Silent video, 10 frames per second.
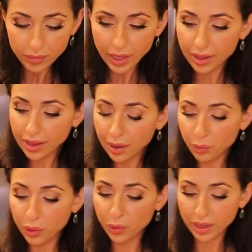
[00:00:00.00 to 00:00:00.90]
And
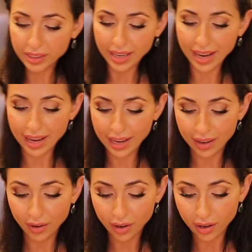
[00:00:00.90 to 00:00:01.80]
then we're going to
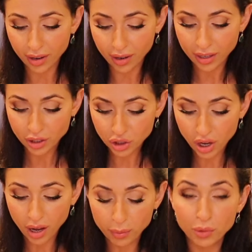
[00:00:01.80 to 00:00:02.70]
add our
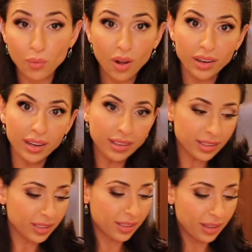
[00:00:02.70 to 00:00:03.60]
chopped
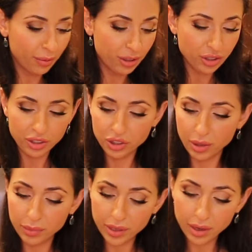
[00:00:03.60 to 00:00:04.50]
walnuts that we just
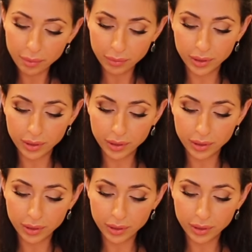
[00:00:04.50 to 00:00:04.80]
chopped up.